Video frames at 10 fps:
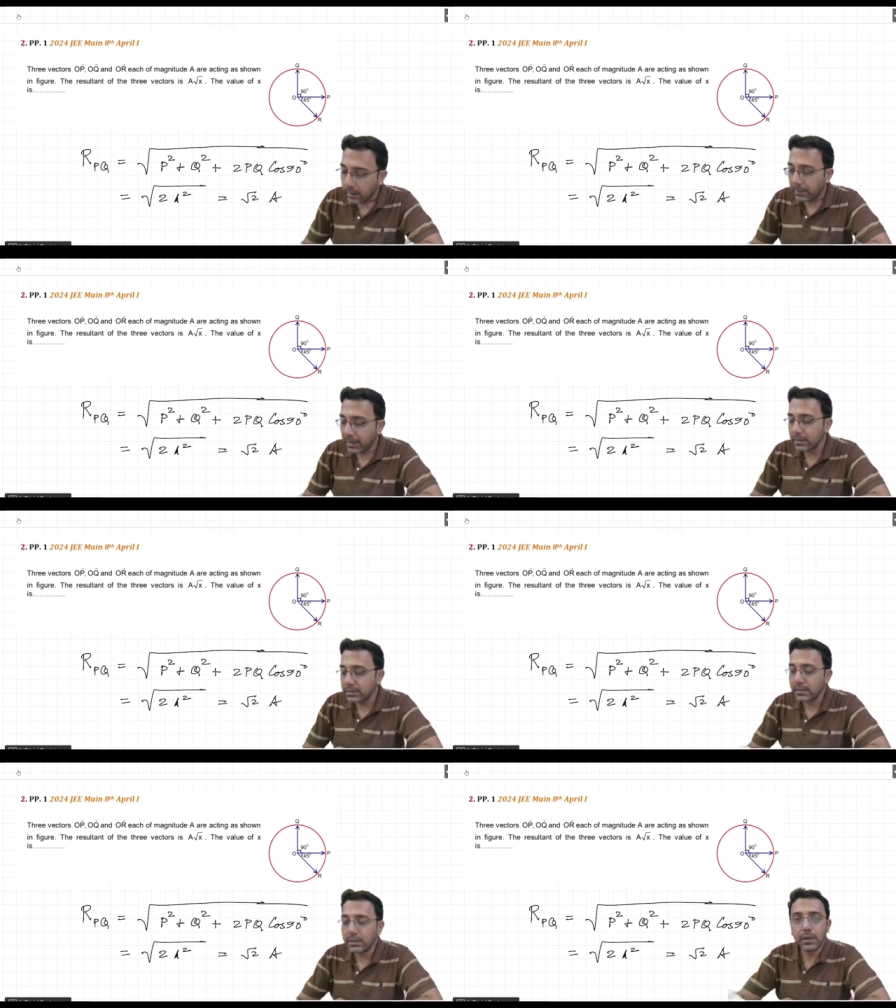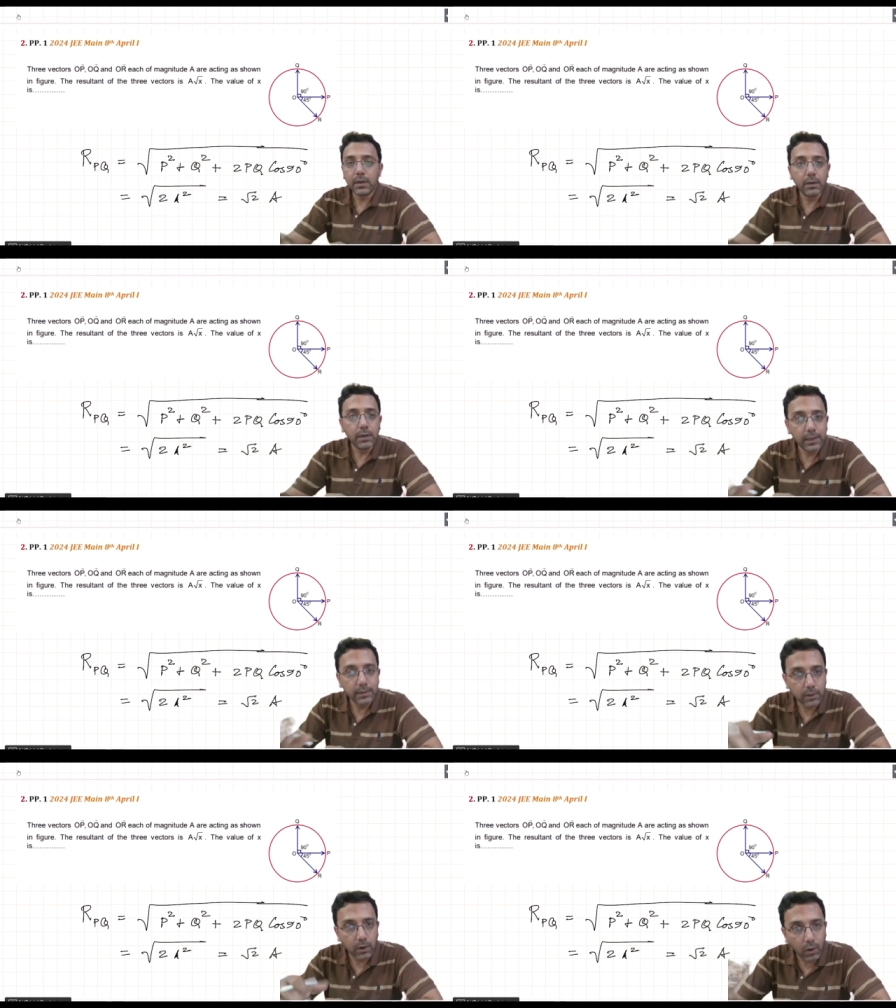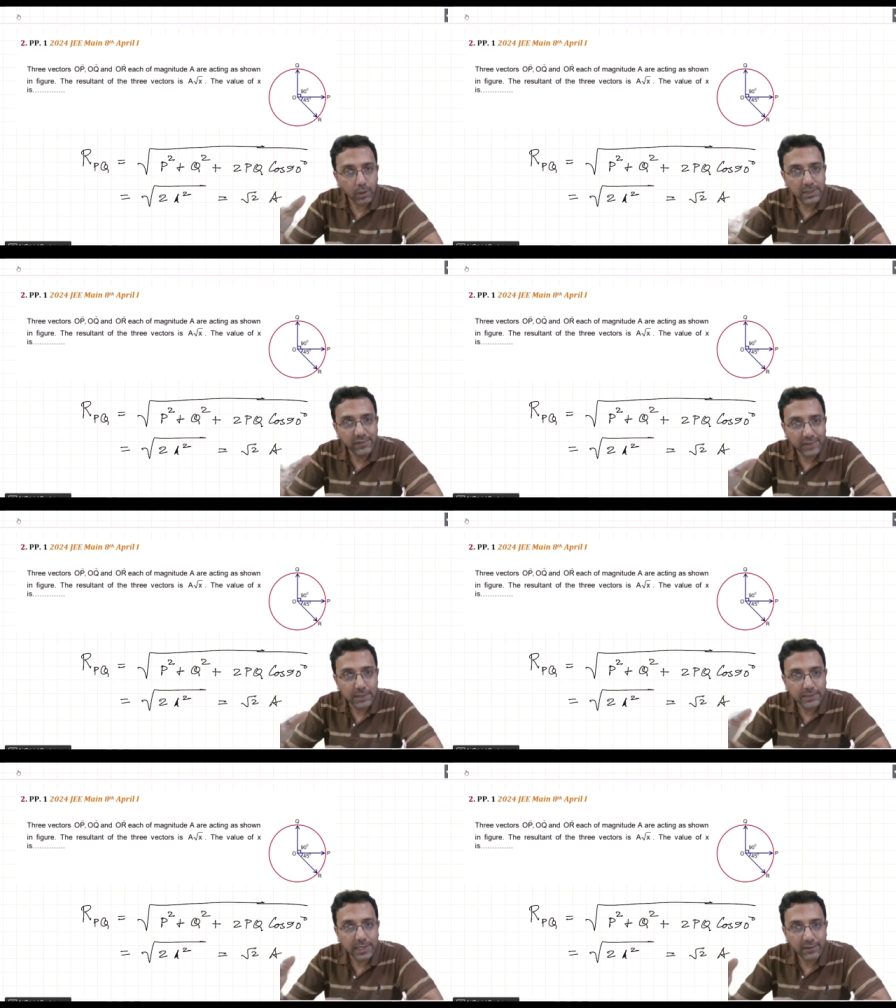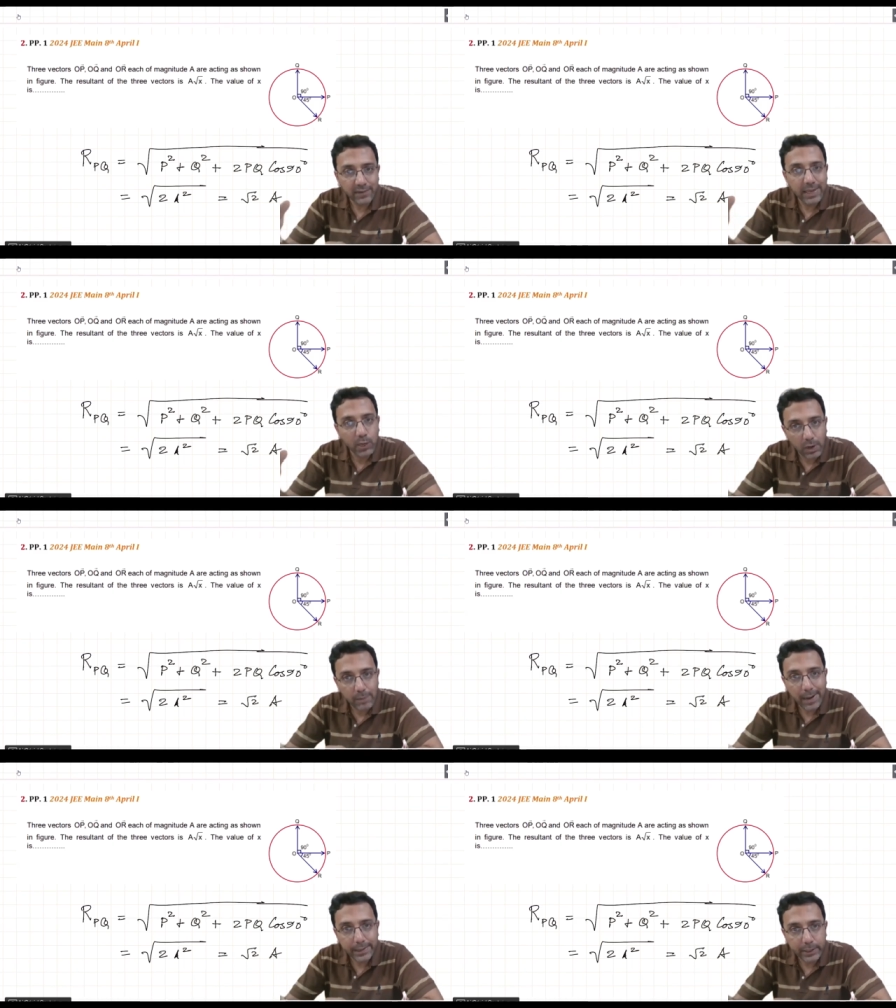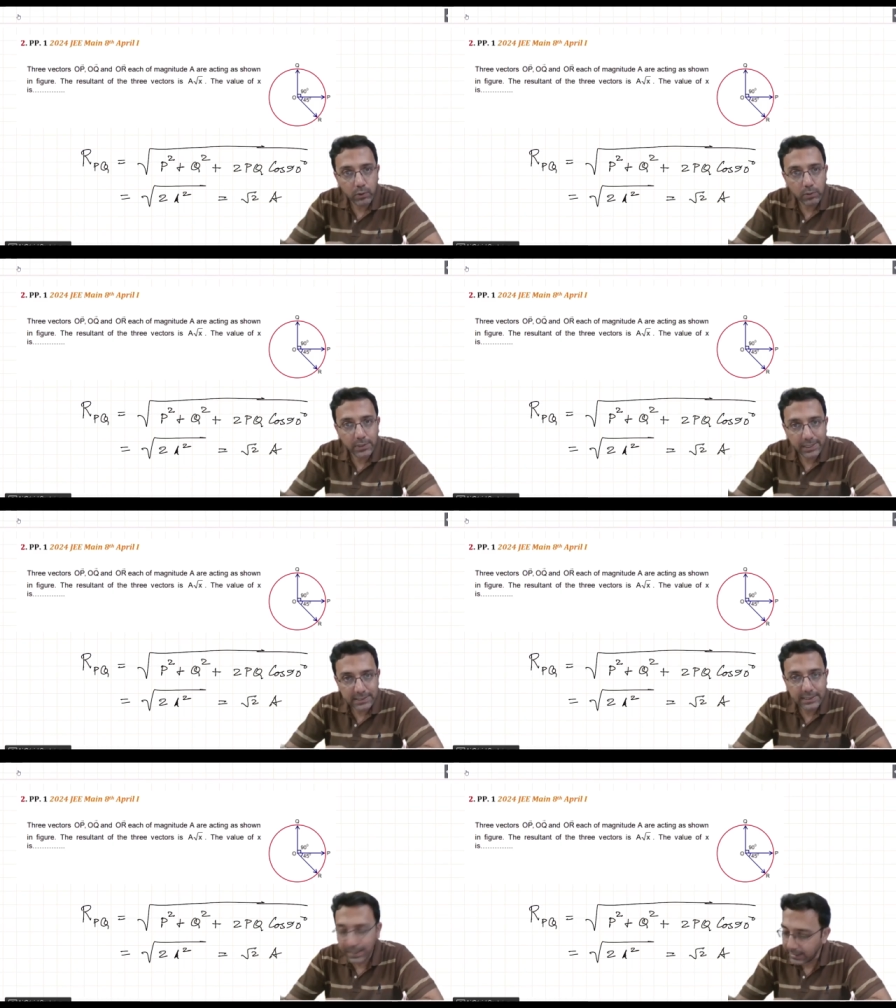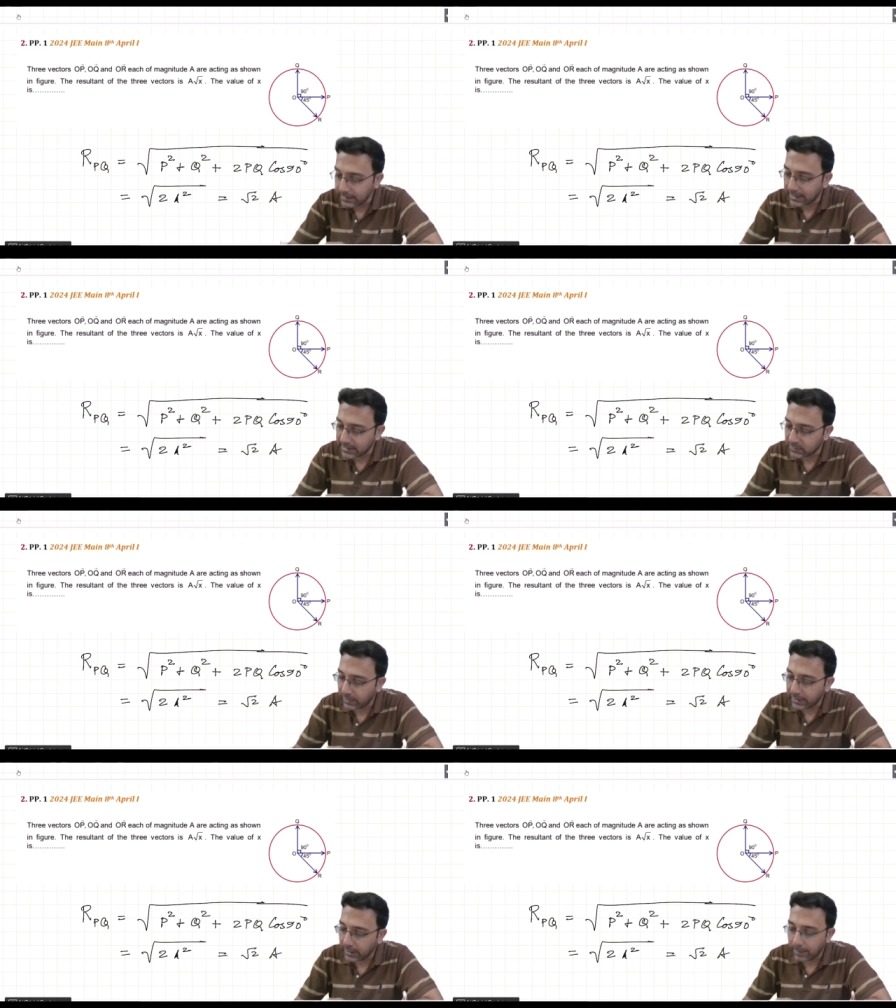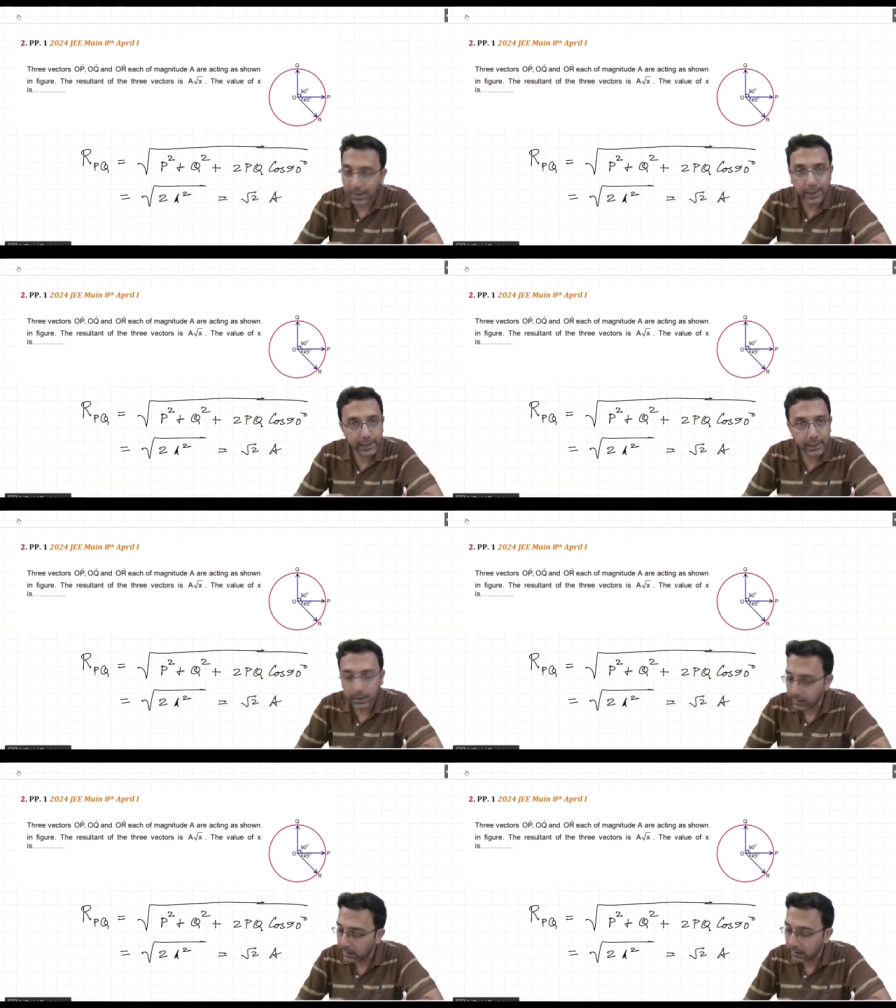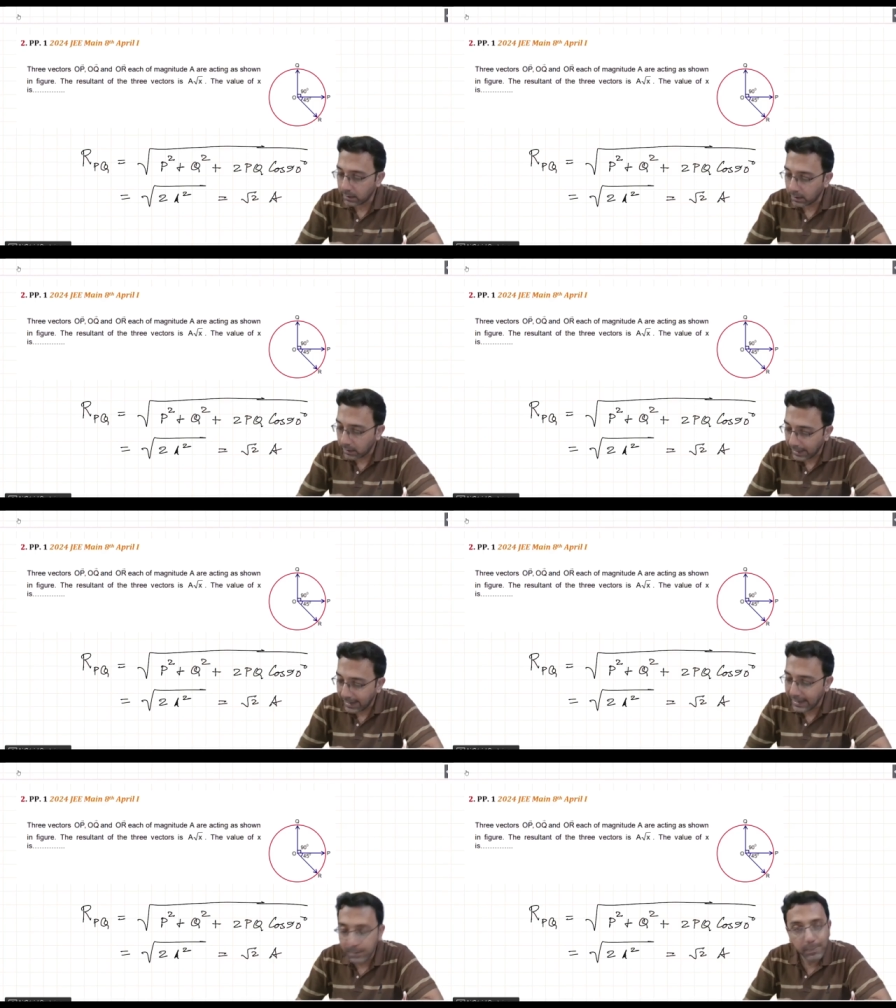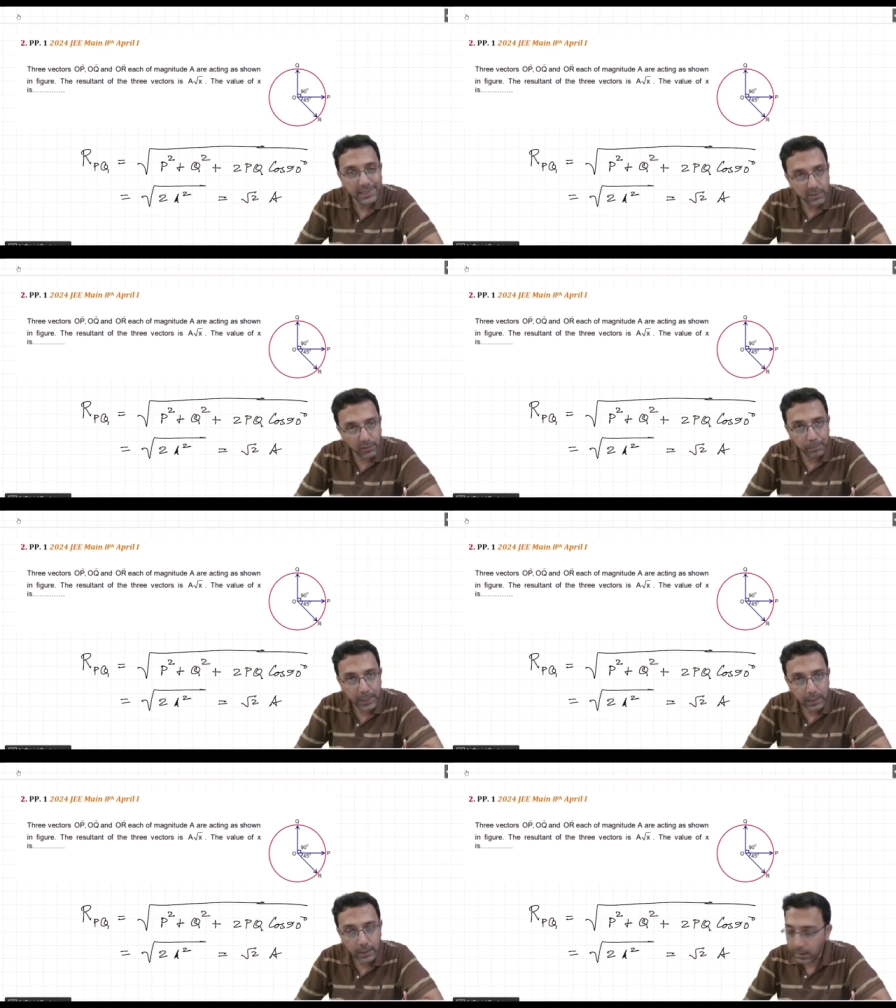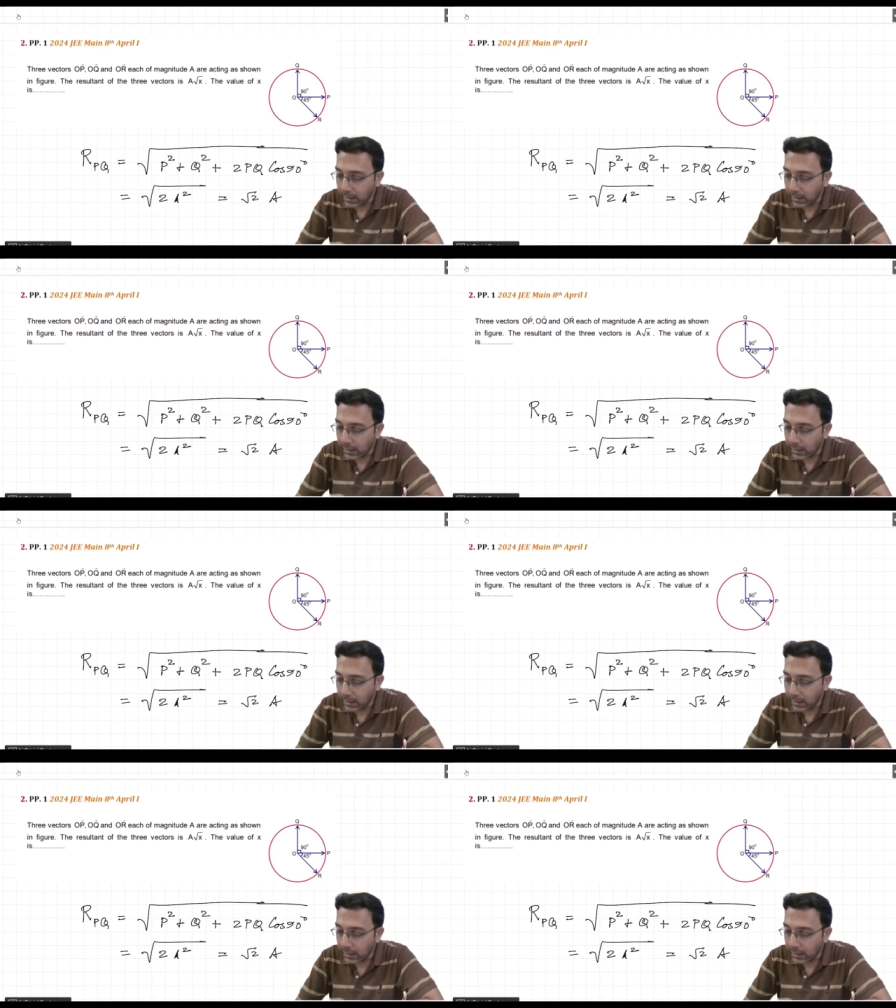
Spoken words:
Because all the vectors are having equal magnitude, that is A. That is why I am writing A in place of P,